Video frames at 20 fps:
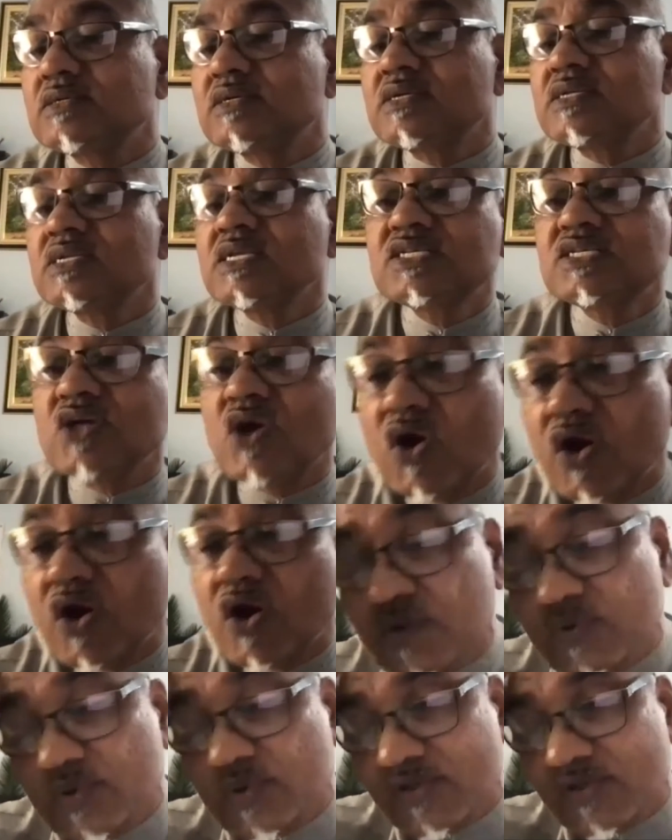
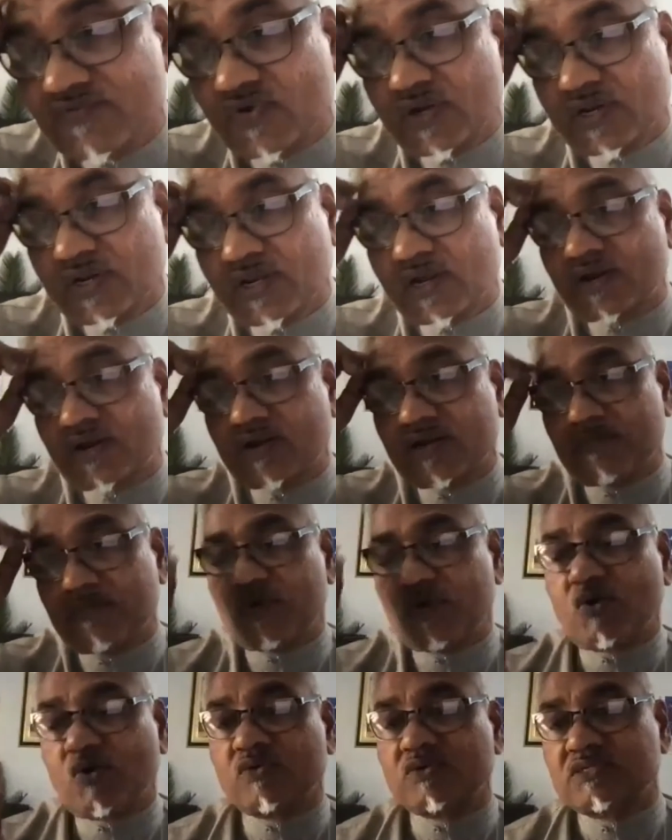disorder we have heard
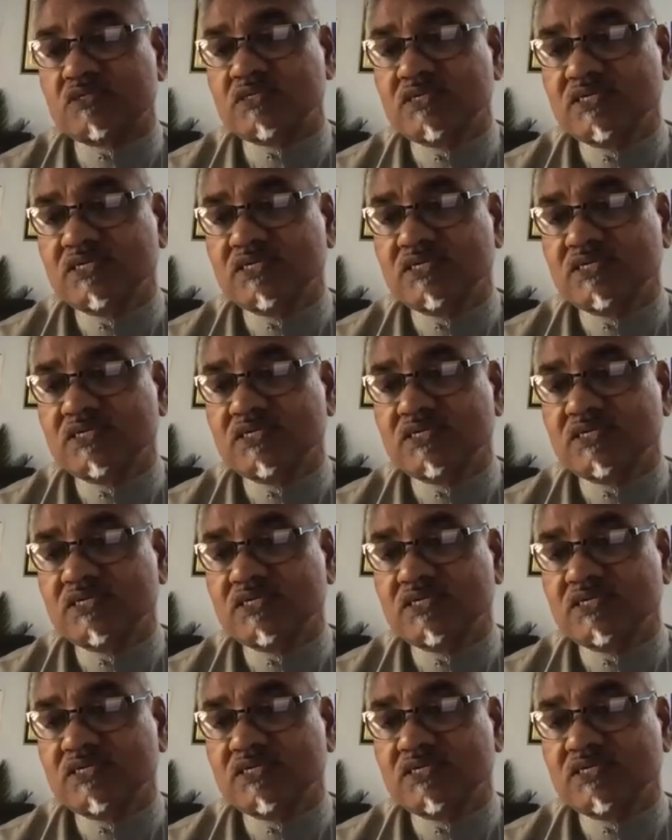about.